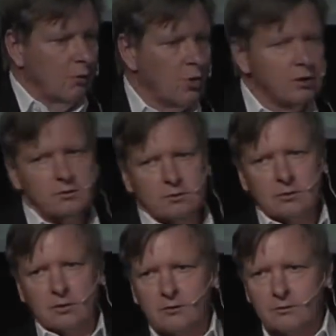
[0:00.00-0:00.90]
Well,
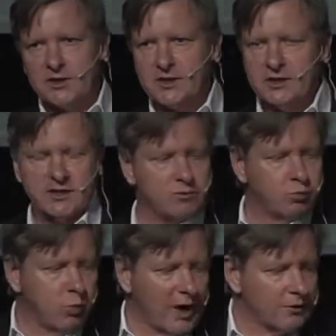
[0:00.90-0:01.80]
this is
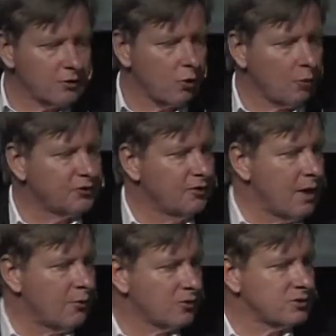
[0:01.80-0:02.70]
one of the crops in
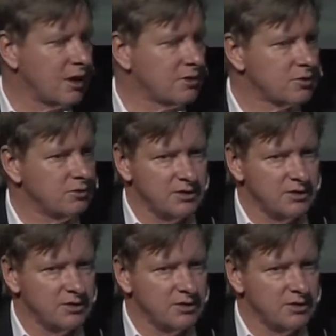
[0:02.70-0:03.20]
that rotation.